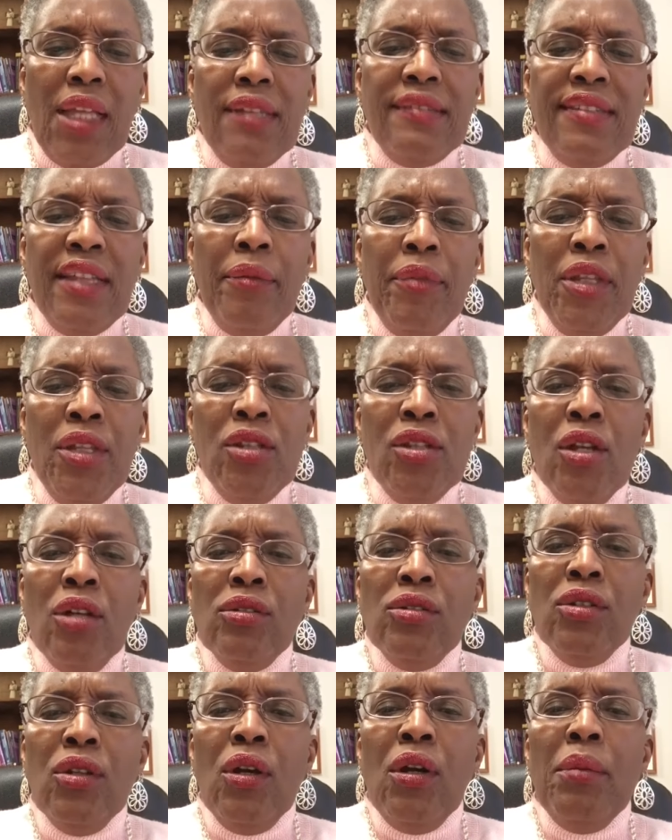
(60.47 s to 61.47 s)
something you
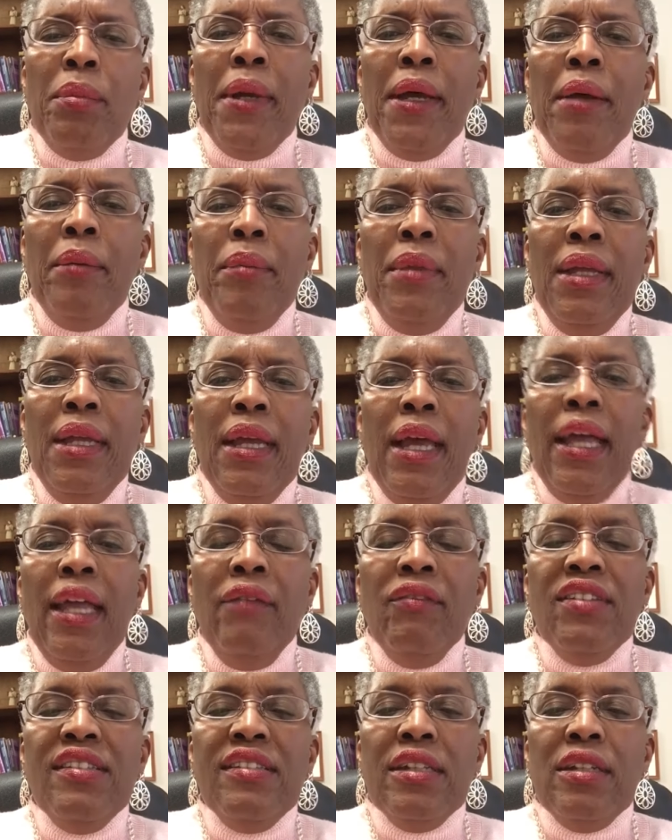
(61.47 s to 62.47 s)
don't know about me, I
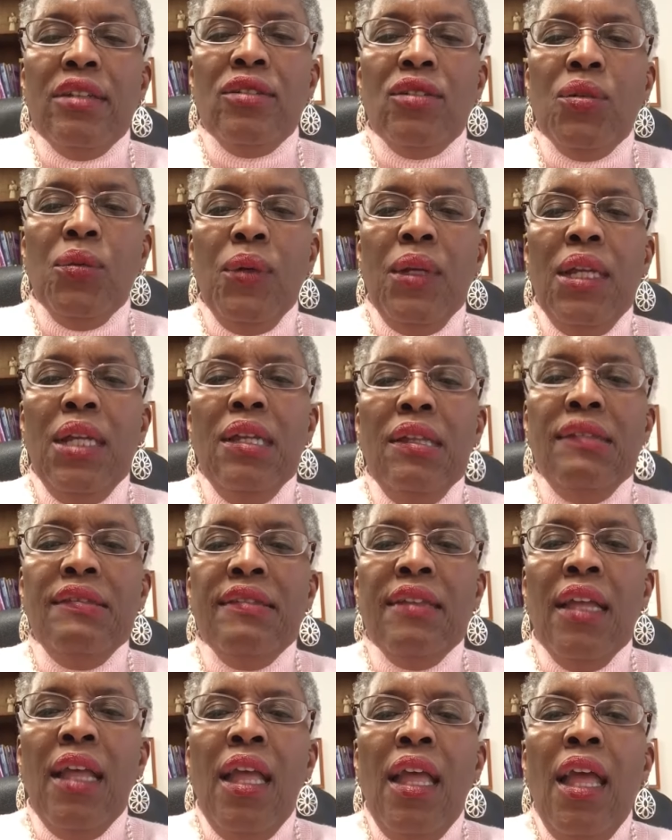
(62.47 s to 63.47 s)
have a set of
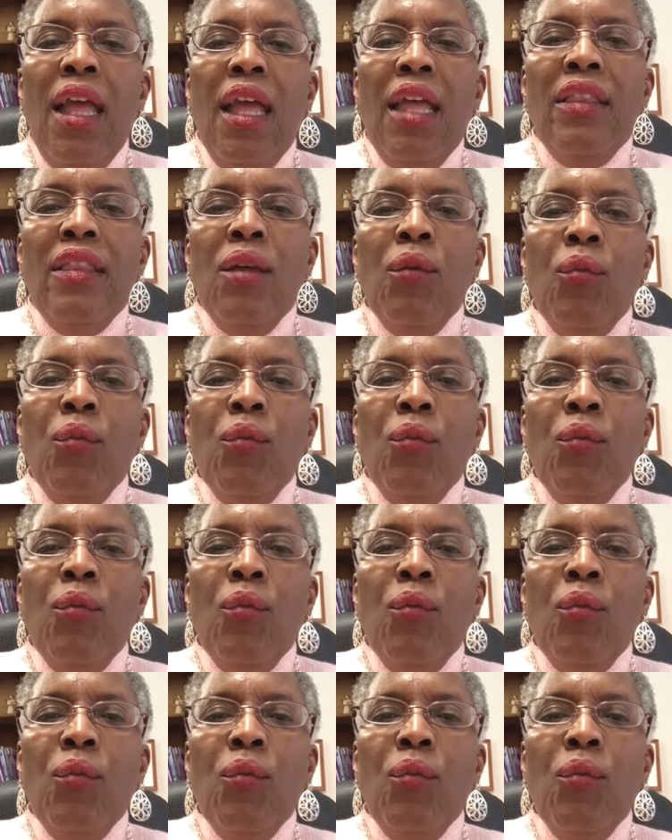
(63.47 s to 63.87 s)
twins, and